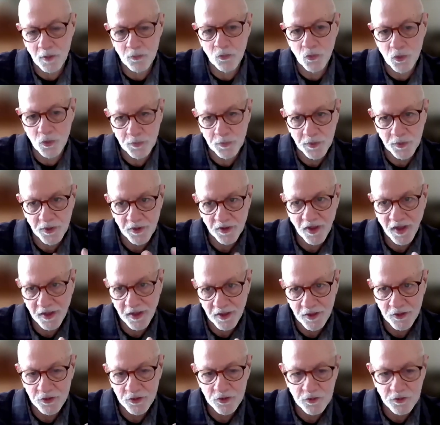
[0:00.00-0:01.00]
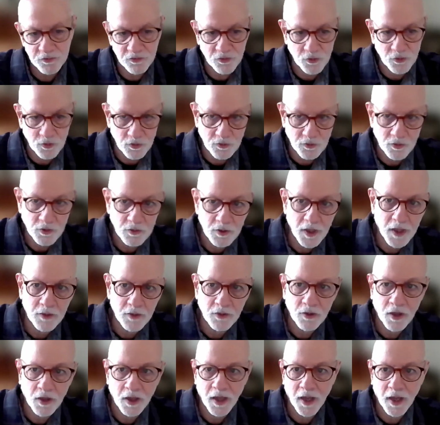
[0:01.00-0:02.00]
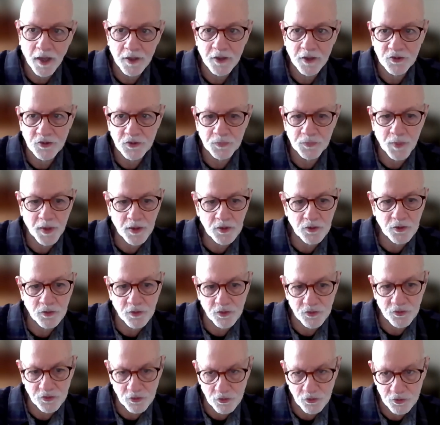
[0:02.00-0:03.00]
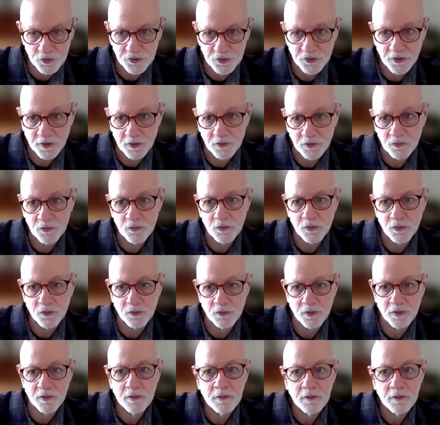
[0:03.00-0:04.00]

would be that interval and a specter associated with it.